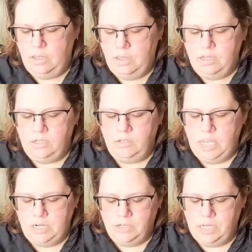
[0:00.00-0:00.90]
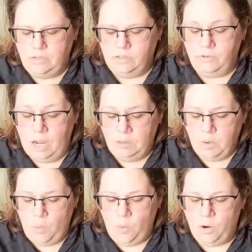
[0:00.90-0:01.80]
take your singles from,
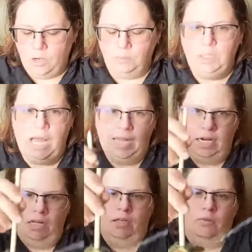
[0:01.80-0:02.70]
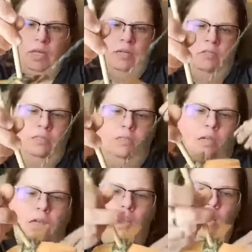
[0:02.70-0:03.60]
or plied on the wheel
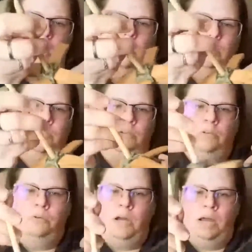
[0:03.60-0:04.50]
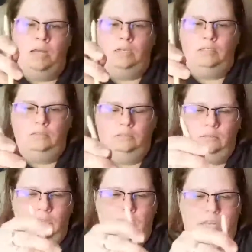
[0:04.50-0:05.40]
and
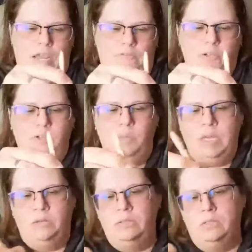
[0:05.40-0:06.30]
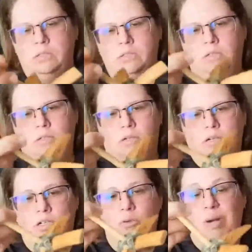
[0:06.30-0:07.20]
you have 2 spindles or
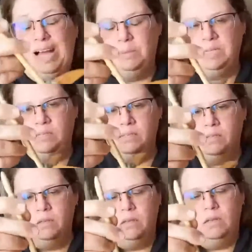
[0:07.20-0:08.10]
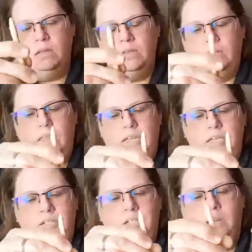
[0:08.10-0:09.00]
2 bobbins that
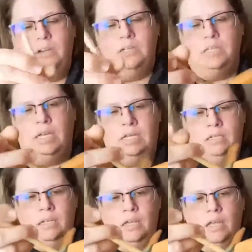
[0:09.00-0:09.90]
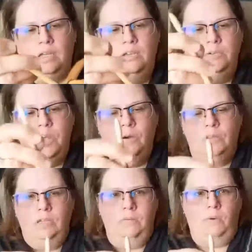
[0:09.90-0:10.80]
your yarn is on, you know that
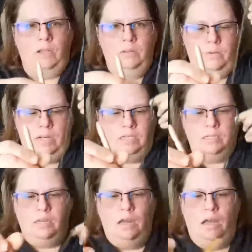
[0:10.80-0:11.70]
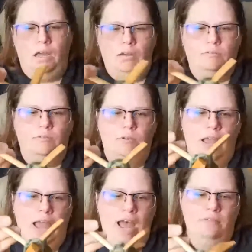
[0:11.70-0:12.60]
you run the risk of
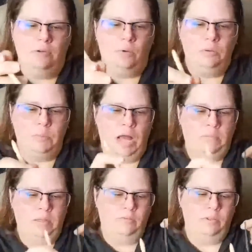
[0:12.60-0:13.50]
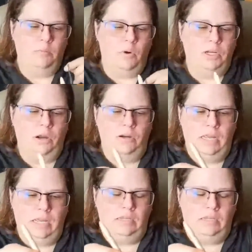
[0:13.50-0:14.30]
having one bobbin with more yarn in it